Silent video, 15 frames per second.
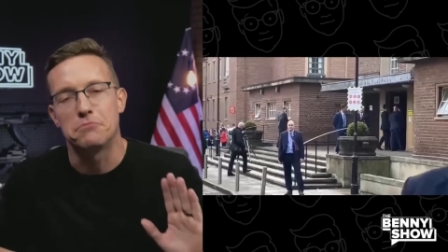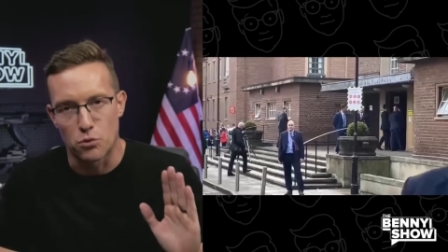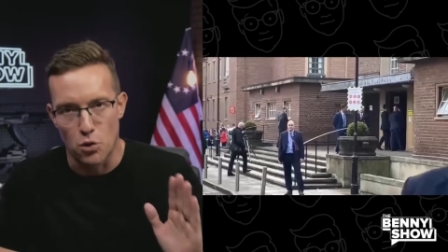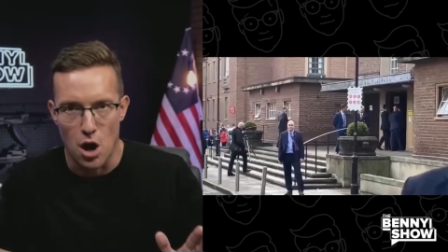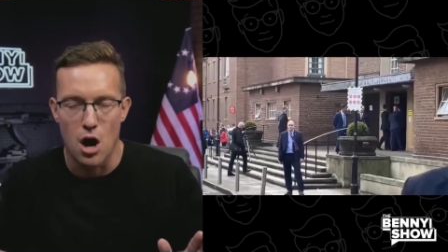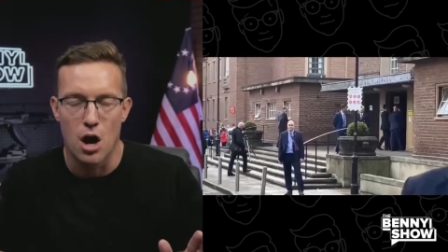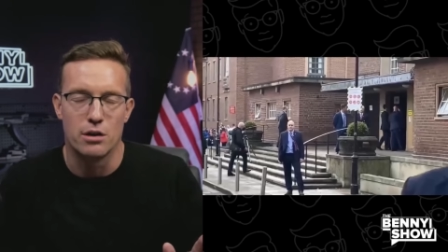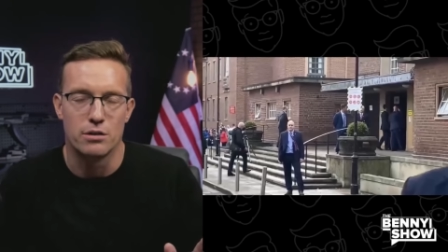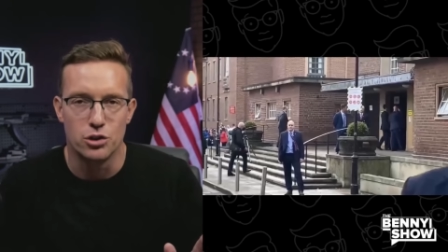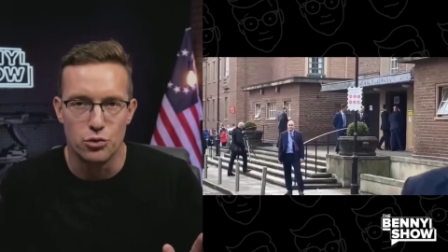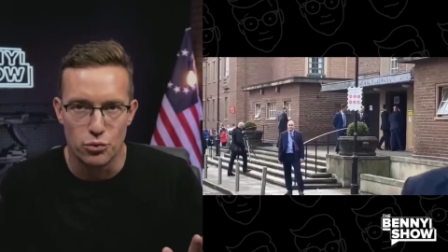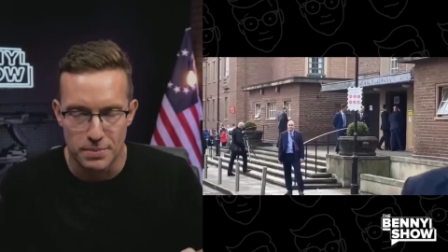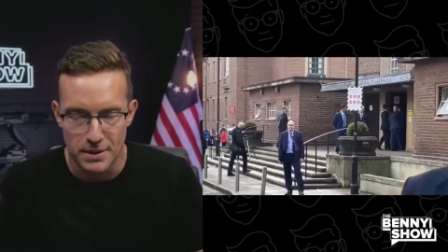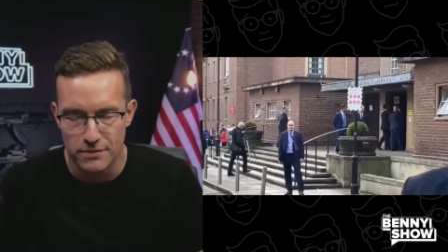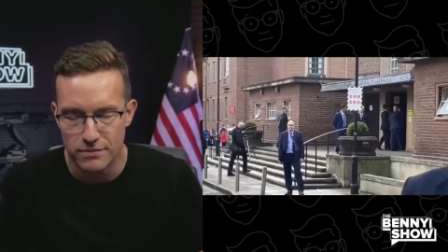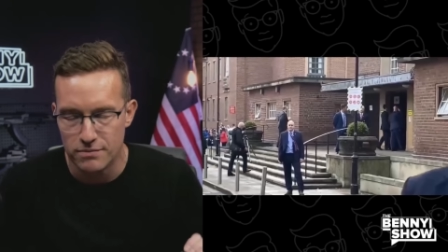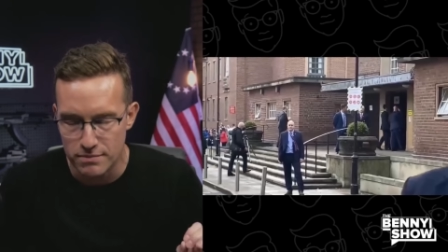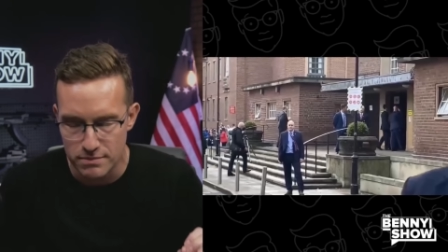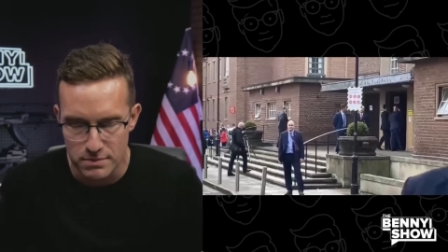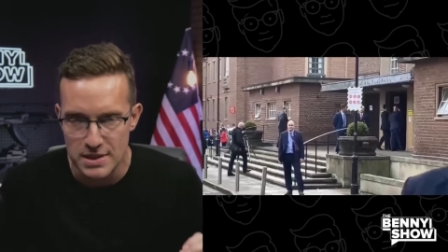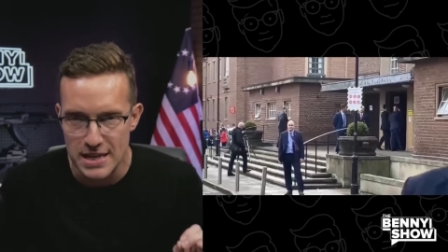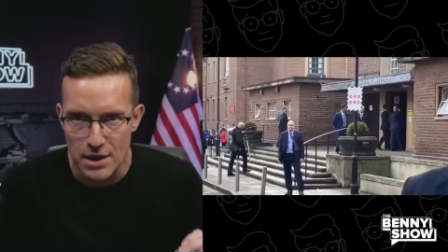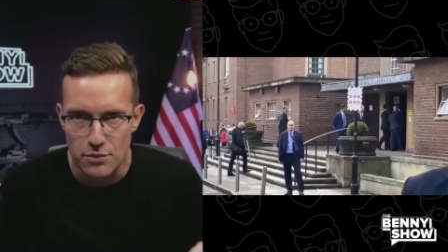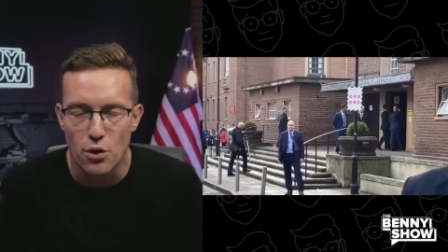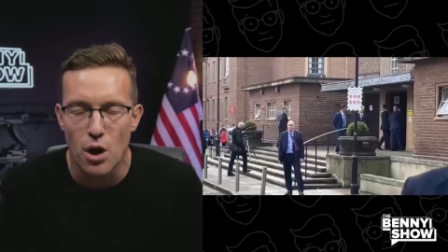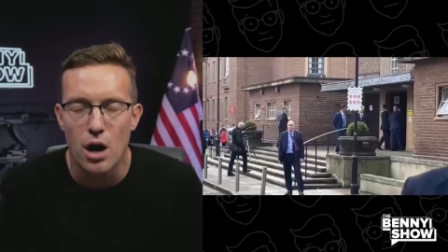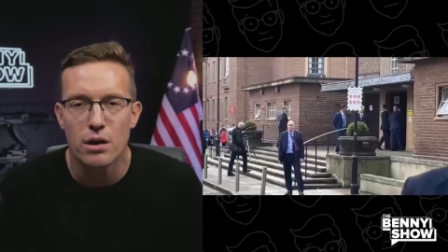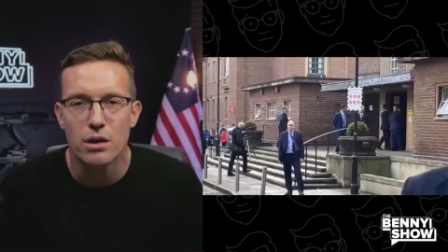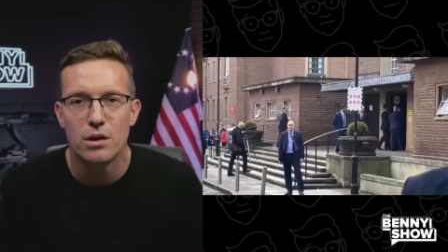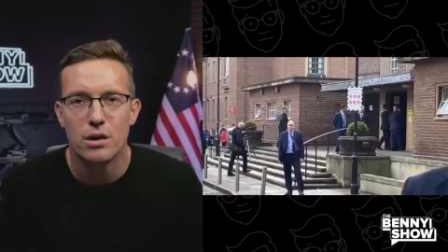wrong. You would be dead
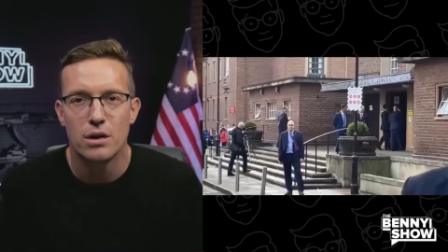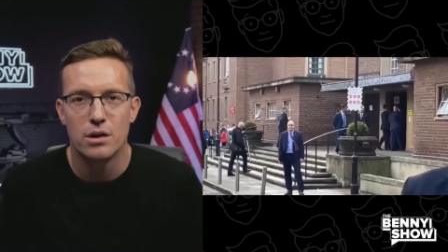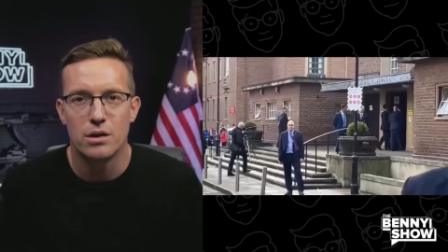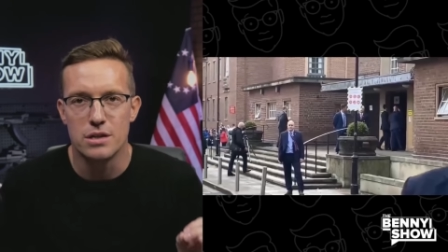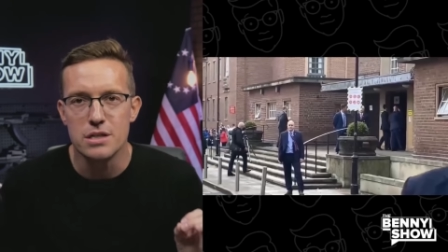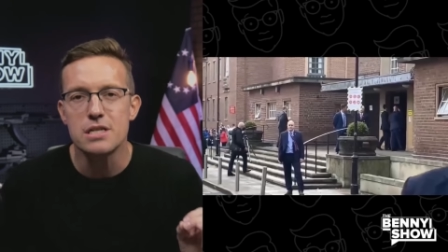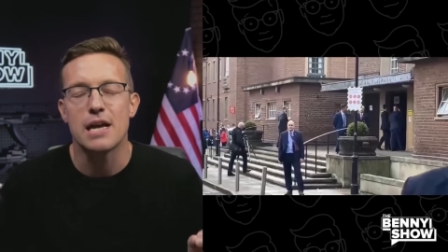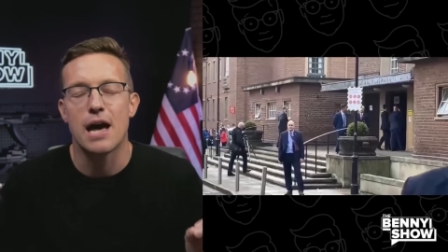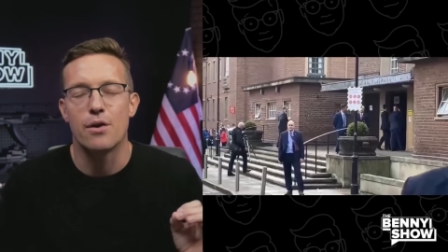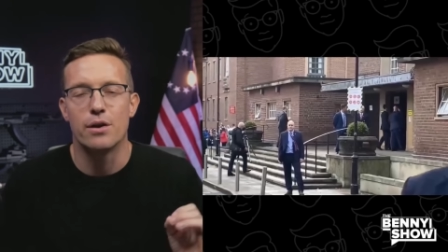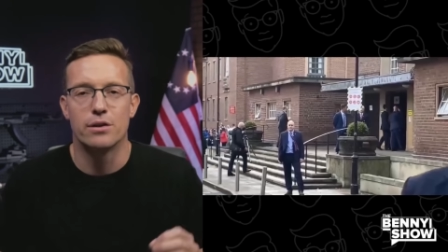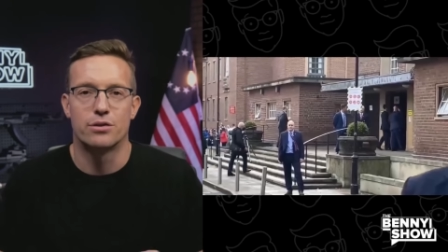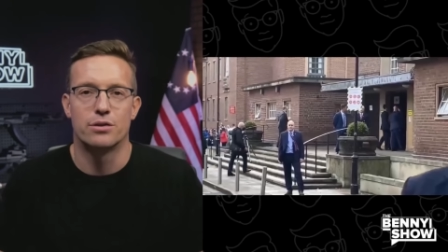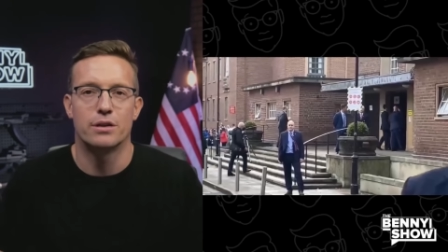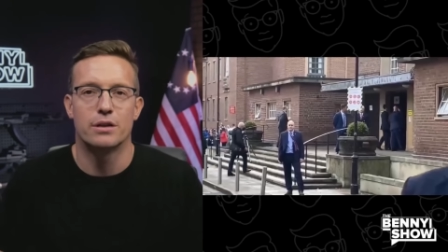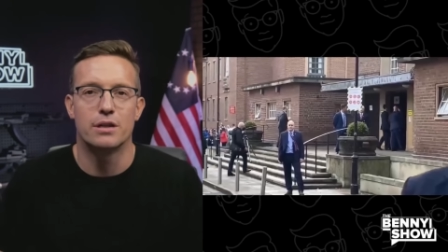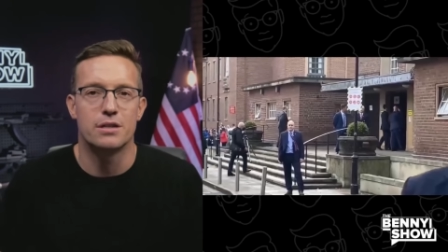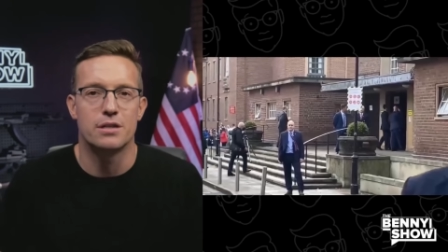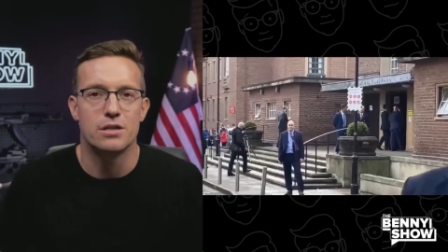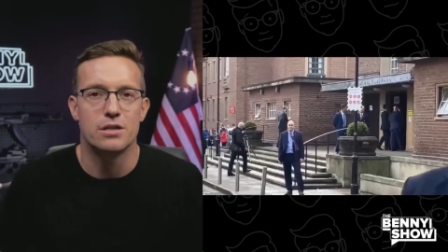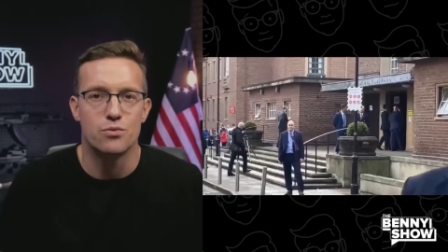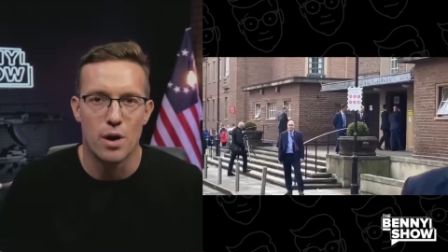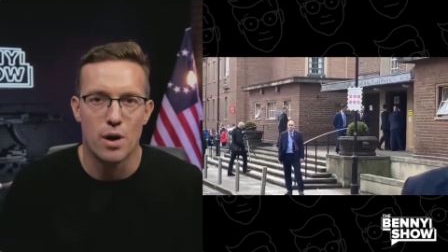wrong. This is how Hillary Clinton is